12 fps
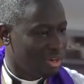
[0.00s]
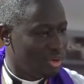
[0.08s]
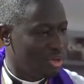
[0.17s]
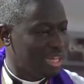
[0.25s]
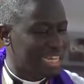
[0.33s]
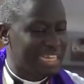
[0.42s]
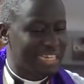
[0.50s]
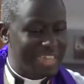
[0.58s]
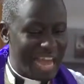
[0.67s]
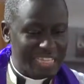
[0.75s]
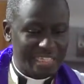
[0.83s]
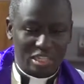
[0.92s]
Do you know that the
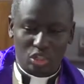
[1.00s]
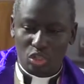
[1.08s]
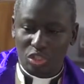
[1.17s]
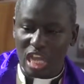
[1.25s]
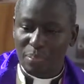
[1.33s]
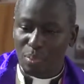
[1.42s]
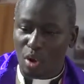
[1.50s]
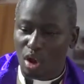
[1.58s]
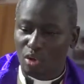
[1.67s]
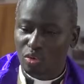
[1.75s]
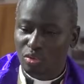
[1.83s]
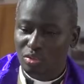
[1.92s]
dust that you step
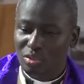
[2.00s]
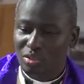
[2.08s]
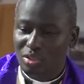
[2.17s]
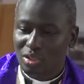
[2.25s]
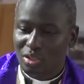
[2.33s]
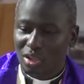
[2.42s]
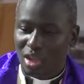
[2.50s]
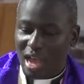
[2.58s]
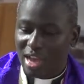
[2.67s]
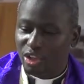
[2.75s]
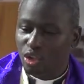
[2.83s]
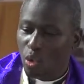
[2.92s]
on
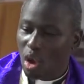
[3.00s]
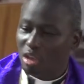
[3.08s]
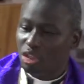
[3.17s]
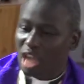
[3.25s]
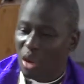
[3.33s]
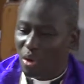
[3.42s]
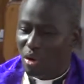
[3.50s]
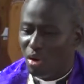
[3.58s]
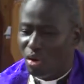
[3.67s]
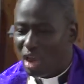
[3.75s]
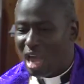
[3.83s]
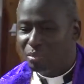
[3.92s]
and you wash away,
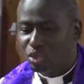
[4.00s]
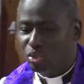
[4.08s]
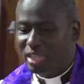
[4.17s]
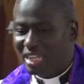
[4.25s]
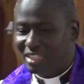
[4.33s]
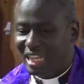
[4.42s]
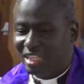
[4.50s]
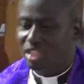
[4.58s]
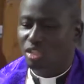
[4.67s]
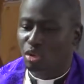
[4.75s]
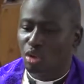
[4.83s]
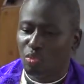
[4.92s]
oh, I'm too dirty,
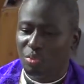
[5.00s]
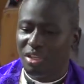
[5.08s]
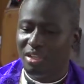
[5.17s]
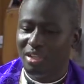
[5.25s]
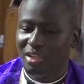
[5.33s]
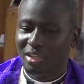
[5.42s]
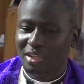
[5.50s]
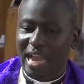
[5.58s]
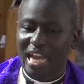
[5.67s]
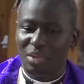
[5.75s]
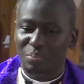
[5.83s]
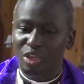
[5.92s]
dust is on me,
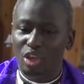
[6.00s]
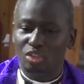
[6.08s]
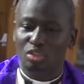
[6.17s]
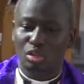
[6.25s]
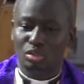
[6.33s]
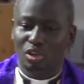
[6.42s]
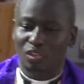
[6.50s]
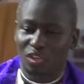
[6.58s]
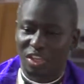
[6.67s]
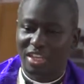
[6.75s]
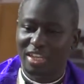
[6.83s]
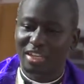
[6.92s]
can be your source of
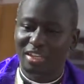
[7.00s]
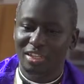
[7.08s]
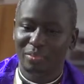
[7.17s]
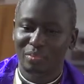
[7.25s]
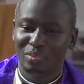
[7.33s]
healing?